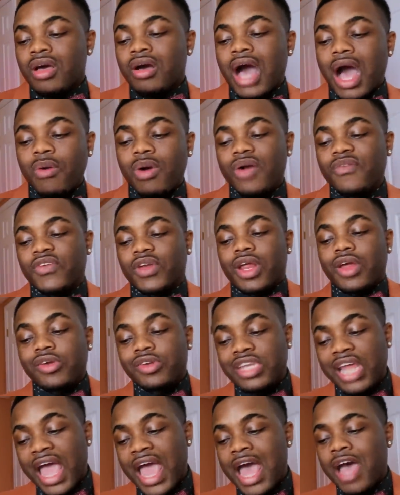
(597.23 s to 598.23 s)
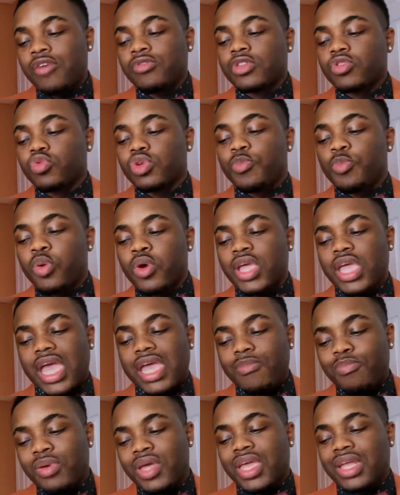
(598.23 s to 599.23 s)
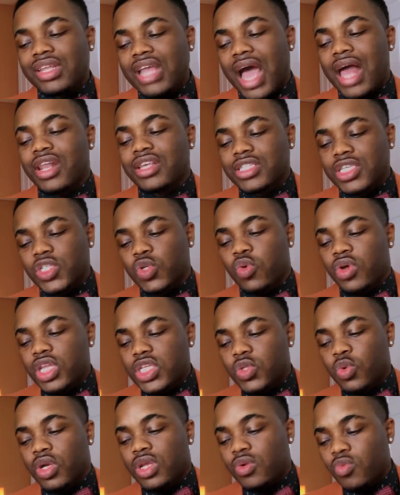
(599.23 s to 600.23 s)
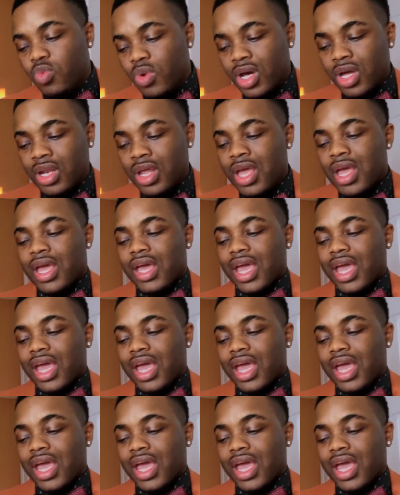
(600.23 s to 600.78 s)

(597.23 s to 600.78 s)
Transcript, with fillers: However, they're down $3.8 billion in 2021.